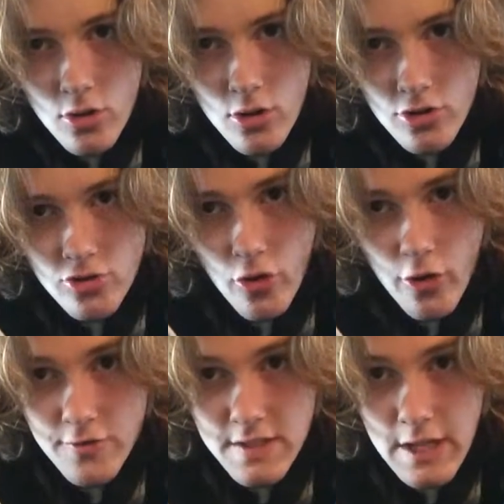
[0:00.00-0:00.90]
there's
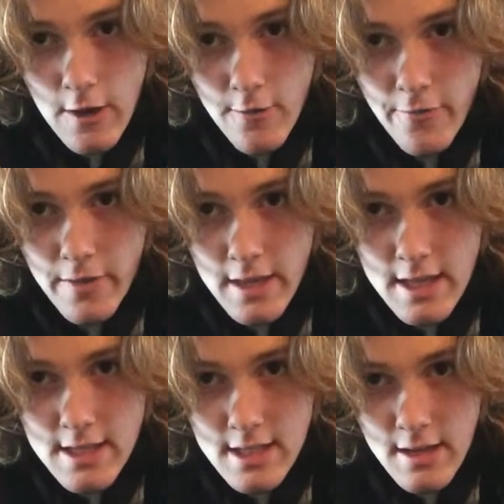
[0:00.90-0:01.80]
north, south,
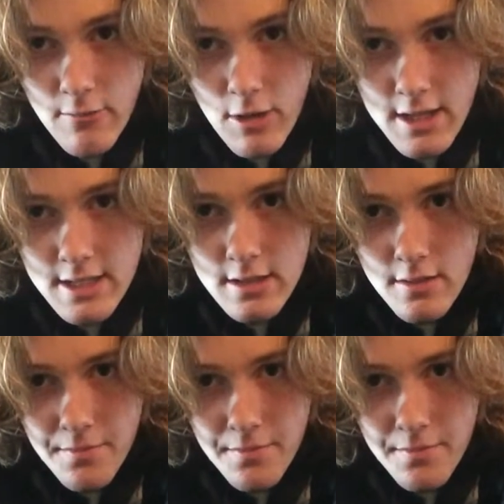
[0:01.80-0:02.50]
east, and west,